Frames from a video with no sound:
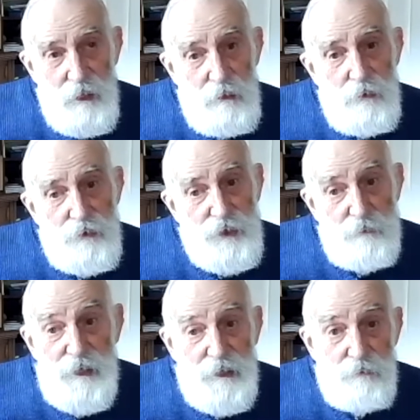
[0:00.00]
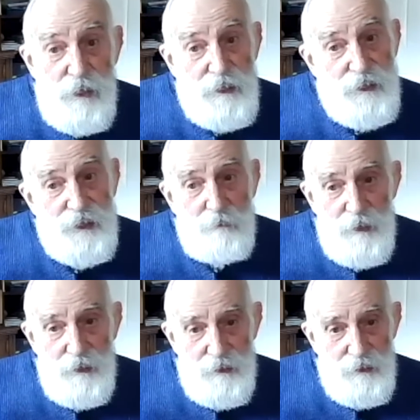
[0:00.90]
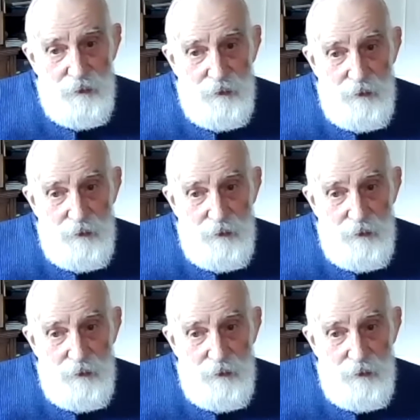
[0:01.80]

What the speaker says: Look, spirit, where is spirit, dear?